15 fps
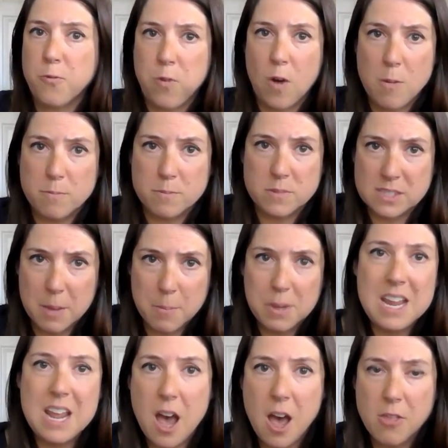from
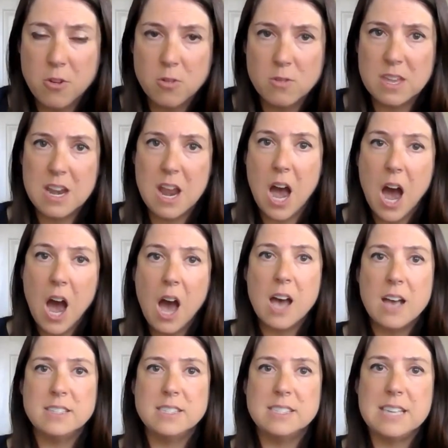somebody other than
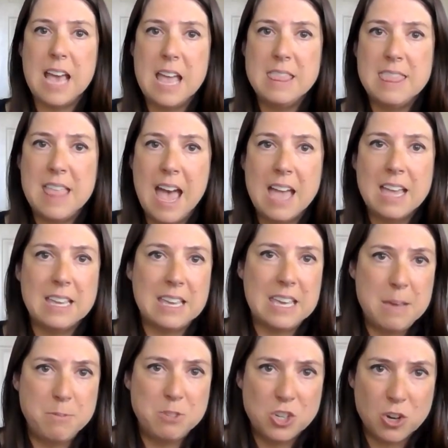us, and that
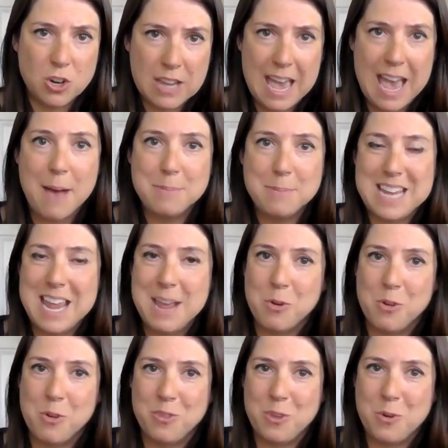keeps your cap
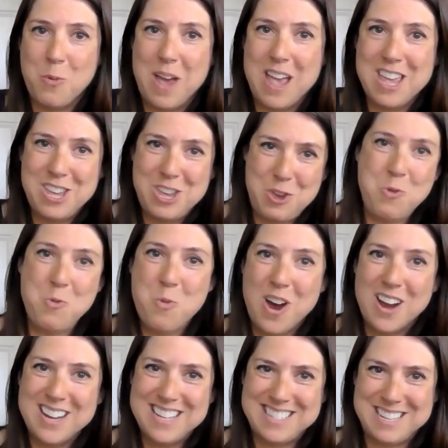table the way you
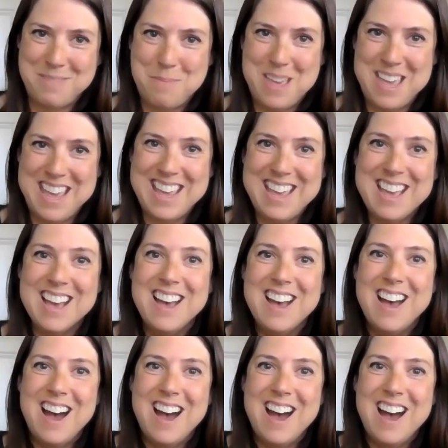want it to be.